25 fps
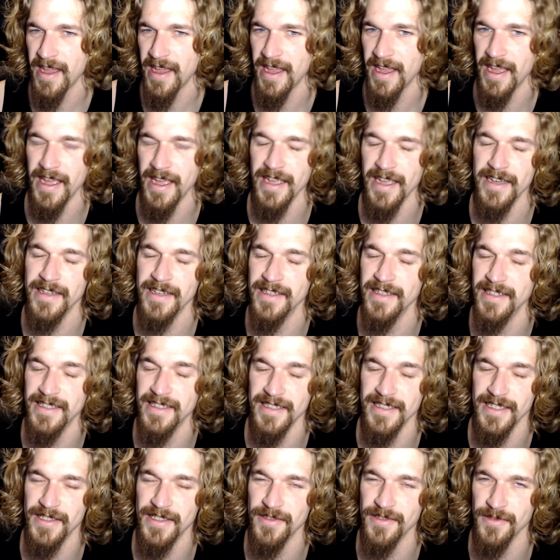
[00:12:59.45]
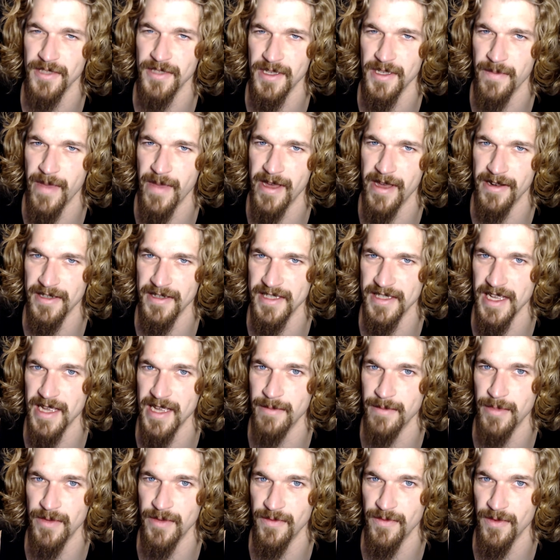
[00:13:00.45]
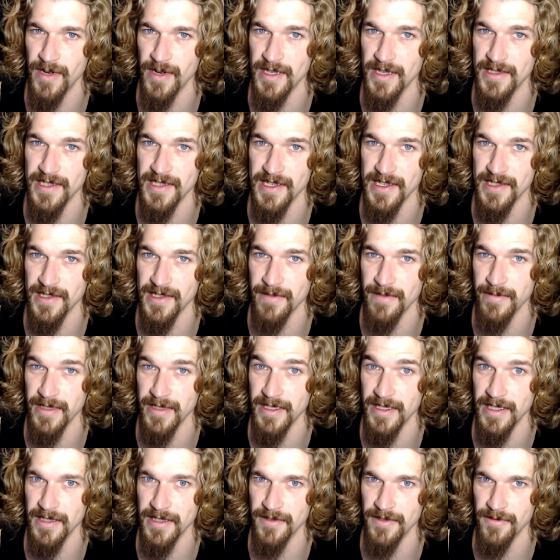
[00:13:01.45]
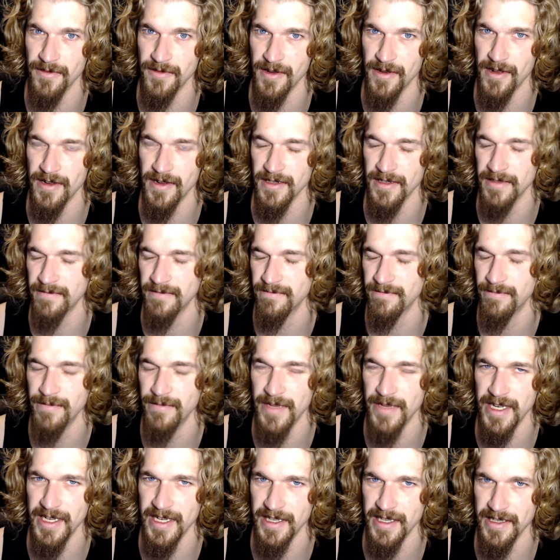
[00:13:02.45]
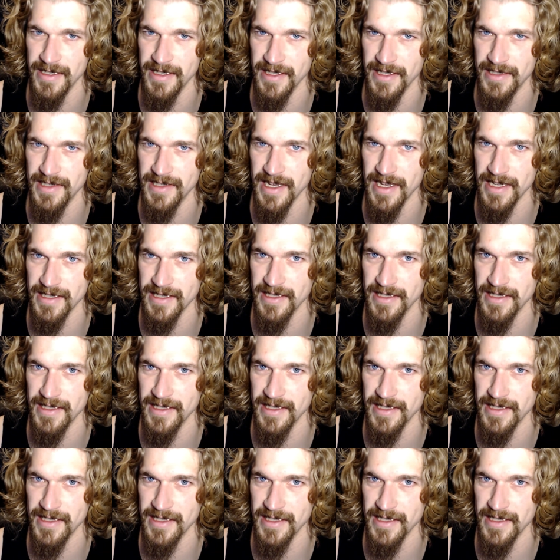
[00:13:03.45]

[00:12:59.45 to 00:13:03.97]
and it's only a matter of time before I say something that the wrong media exec